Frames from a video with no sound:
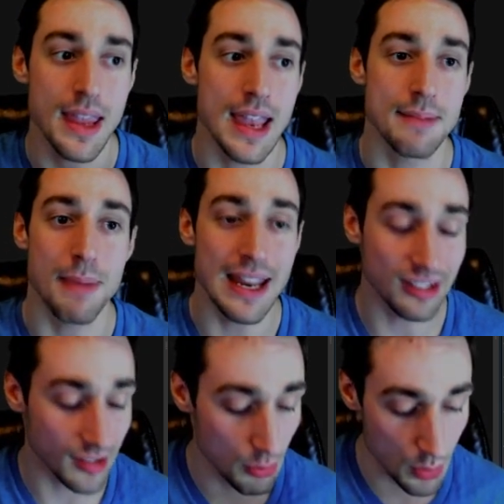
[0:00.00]
And
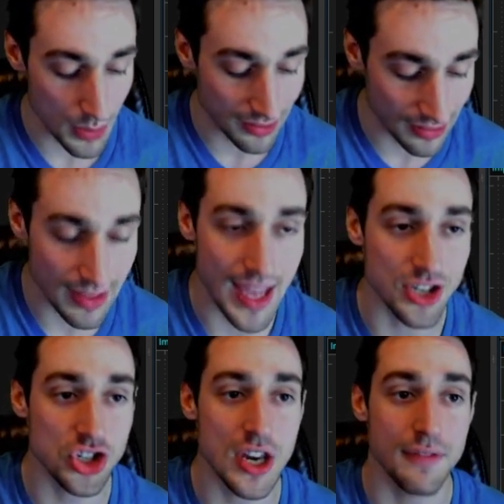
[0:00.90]
basically, when we see that
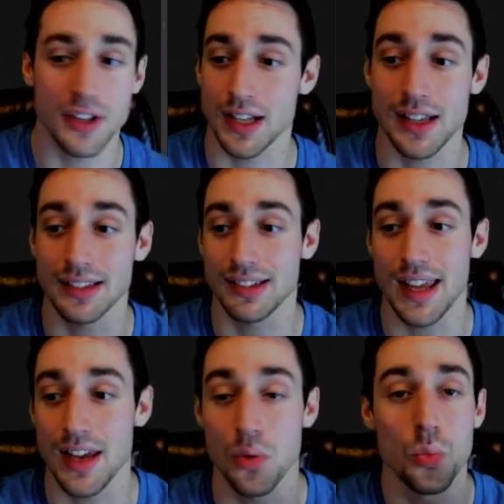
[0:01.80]
shift, like let's
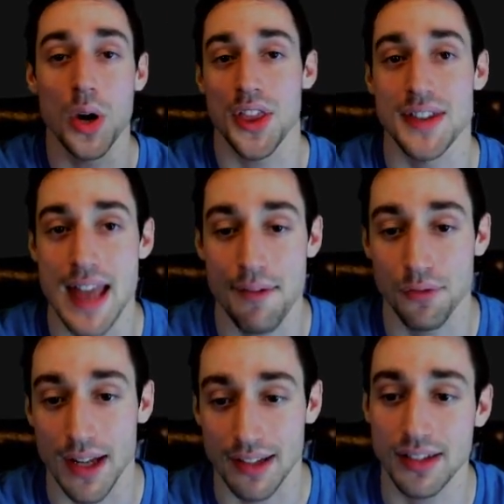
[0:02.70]
say with
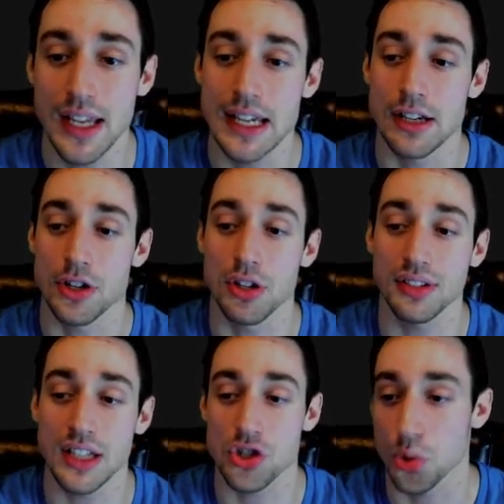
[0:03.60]
Netflix, you know, you'll
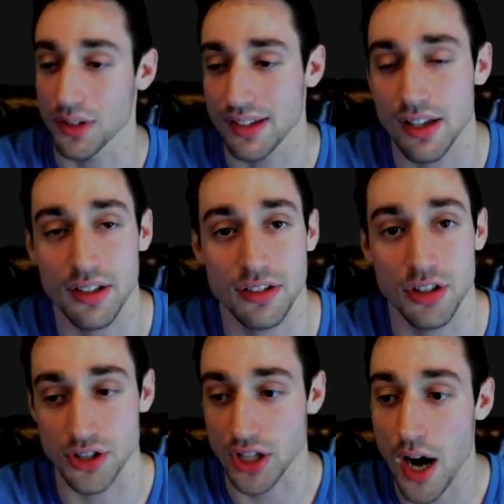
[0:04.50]
see short sellers
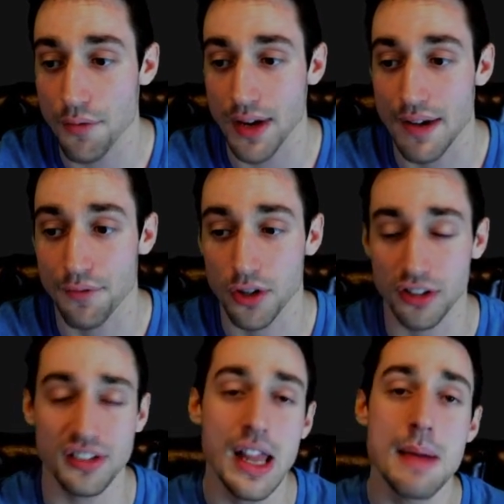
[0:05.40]
start to cover at
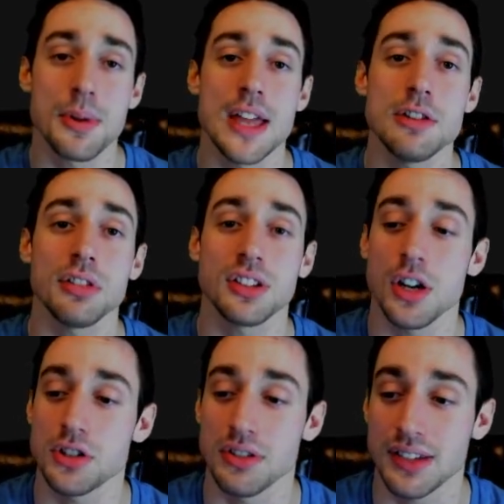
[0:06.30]
first, but then you'll
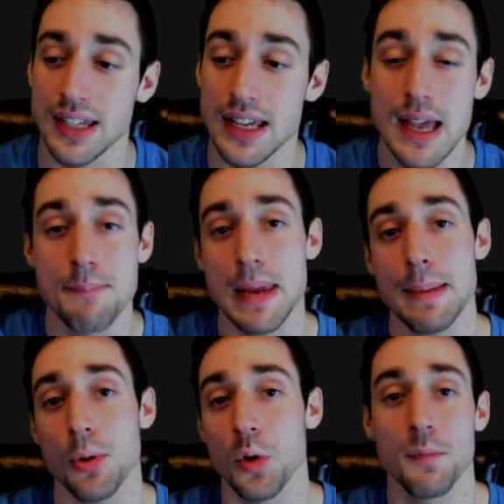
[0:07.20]
start to see
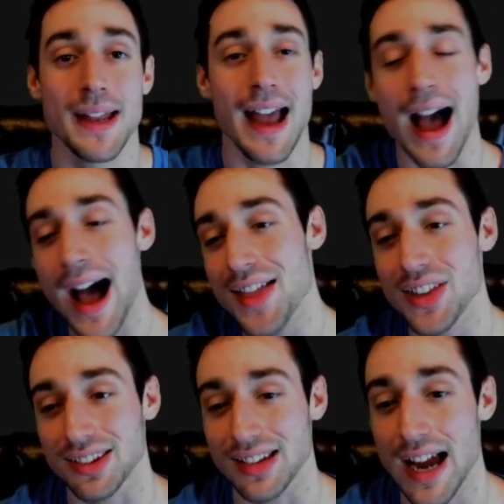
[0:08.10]
people who've been on
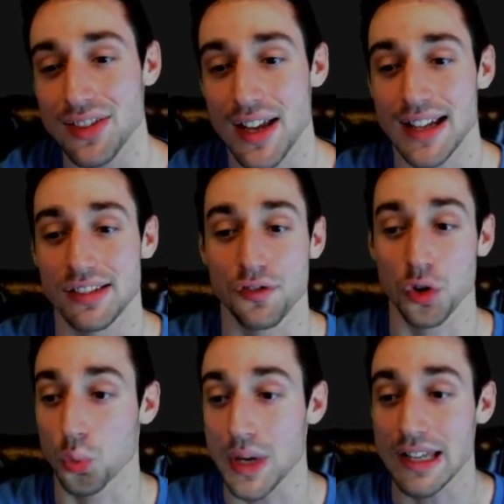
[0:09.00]
the sidelines
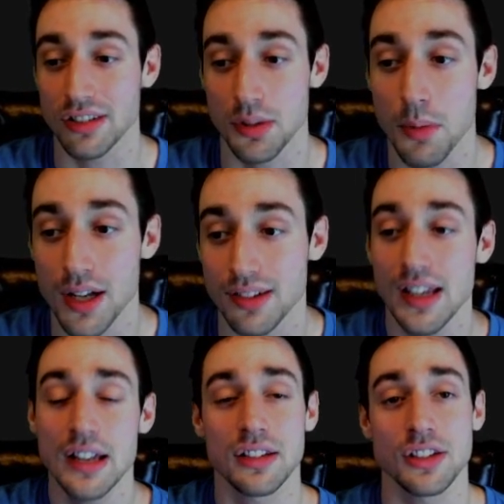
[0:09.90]
for weeks or months
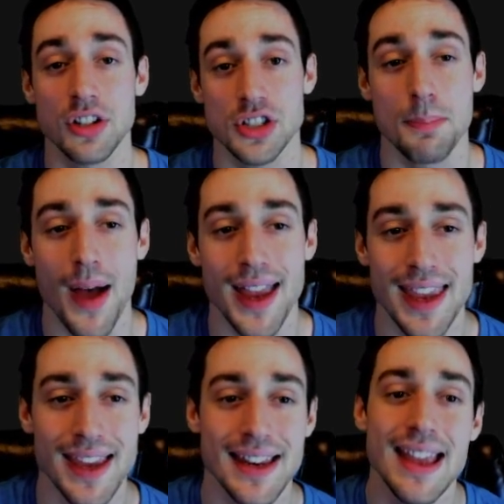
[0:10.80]
start to buy
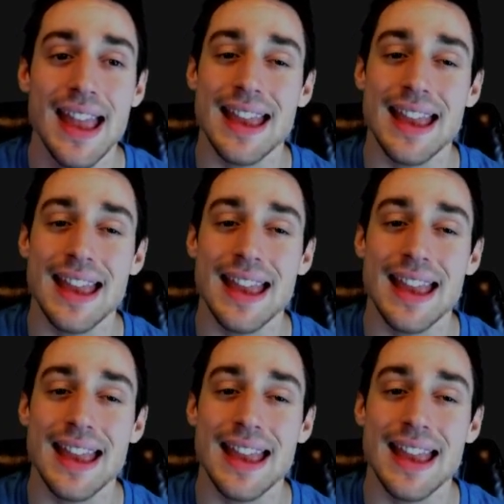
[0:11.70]
in.